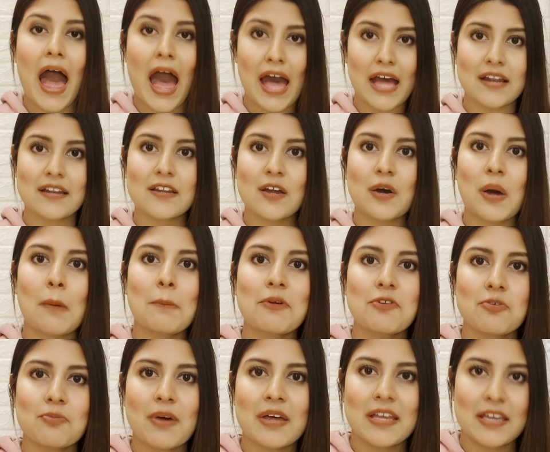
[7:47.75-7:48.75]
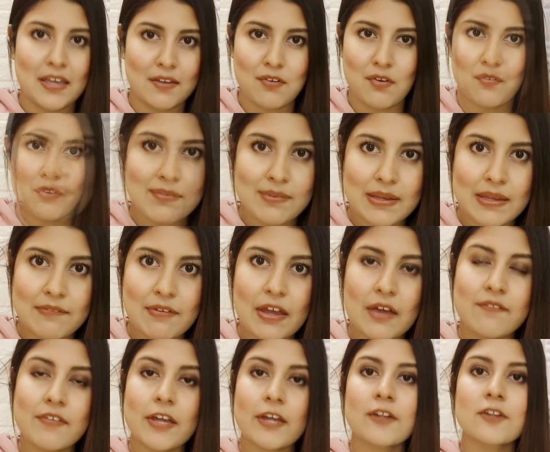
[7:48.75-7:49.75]
And now coming to my giveaway, I will be
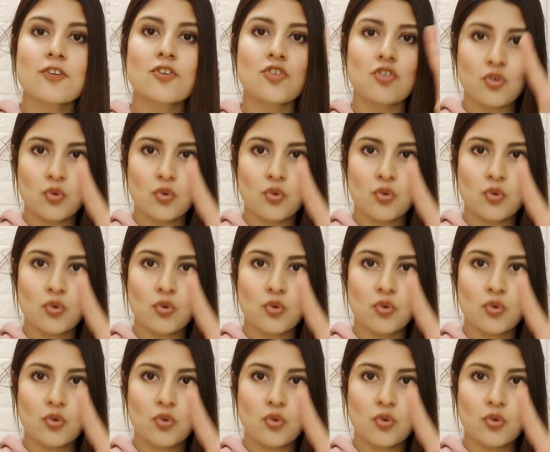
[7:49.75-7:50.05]
giving away